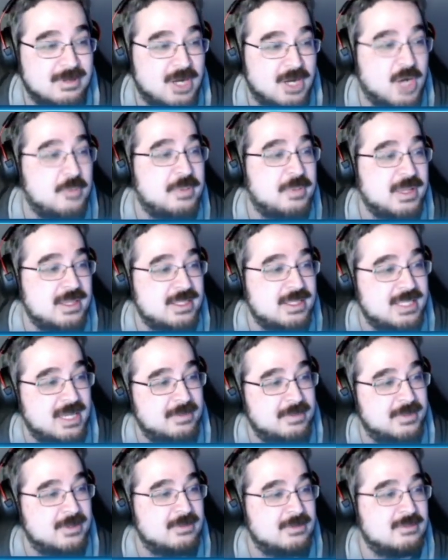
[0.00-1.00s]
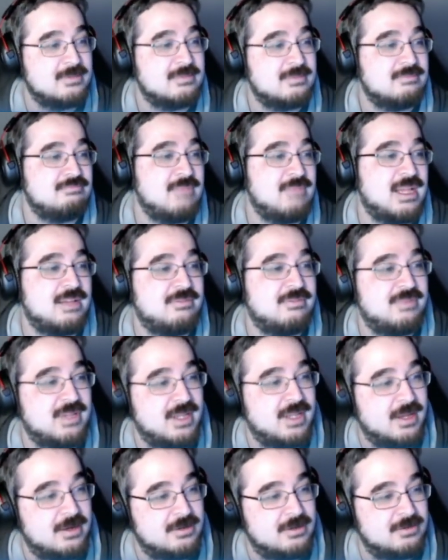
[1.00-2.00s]
I'll play the demo, make a
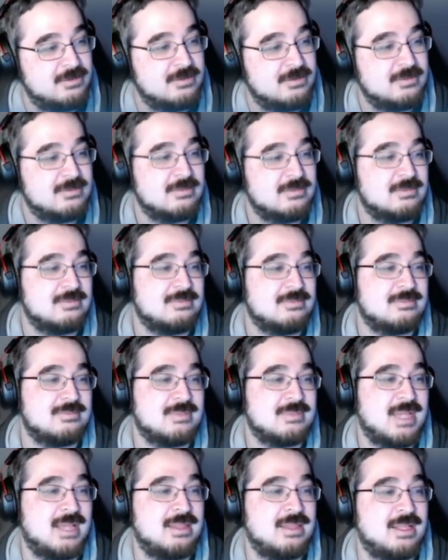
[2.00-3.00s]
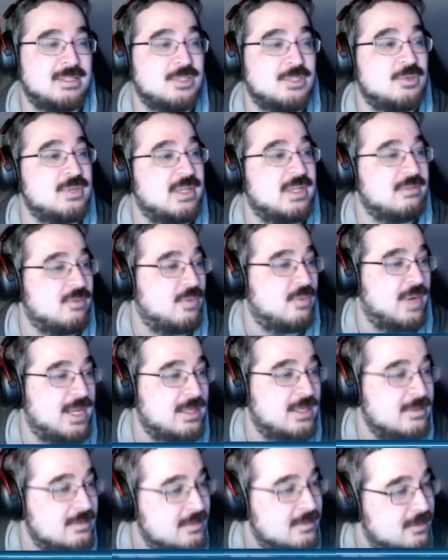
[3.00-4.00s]
video, and then do a
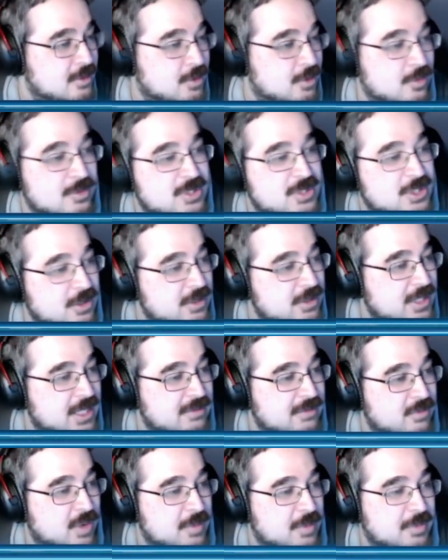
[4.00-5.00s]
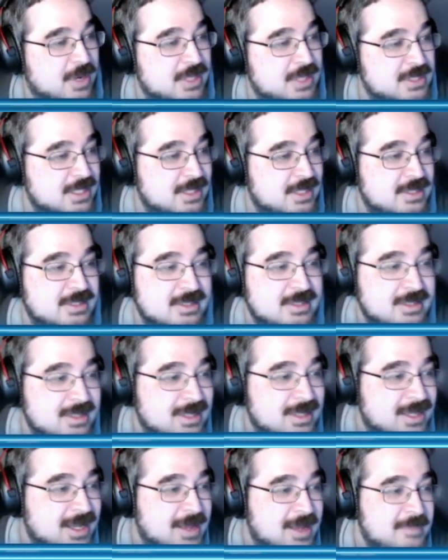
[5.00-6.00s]
giveaway. Or we'll start the giveaway process.
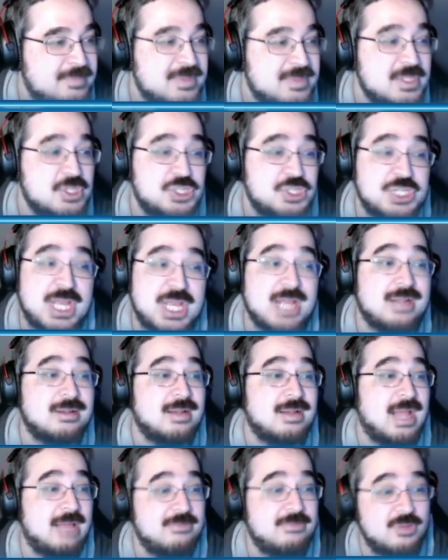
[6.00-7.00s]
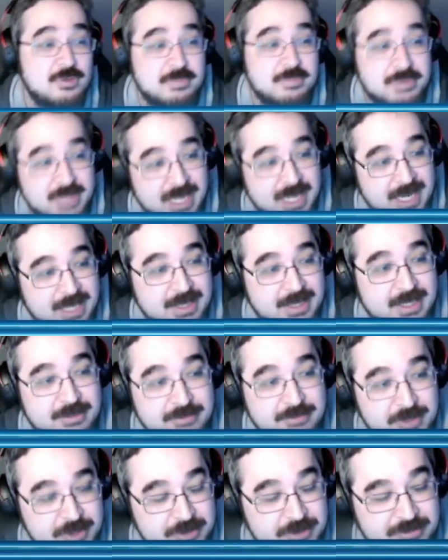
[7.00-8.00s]
Jack, have you played the
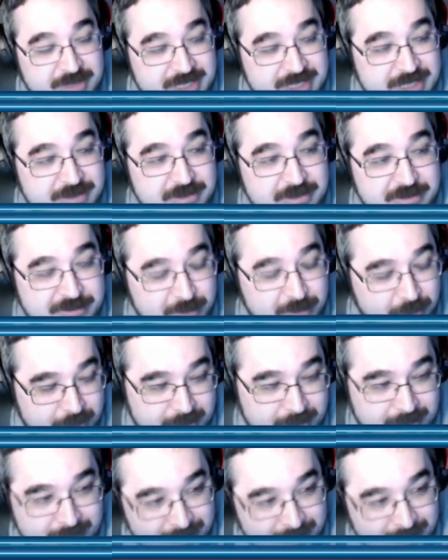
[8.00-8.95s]
original Resident Evil 4?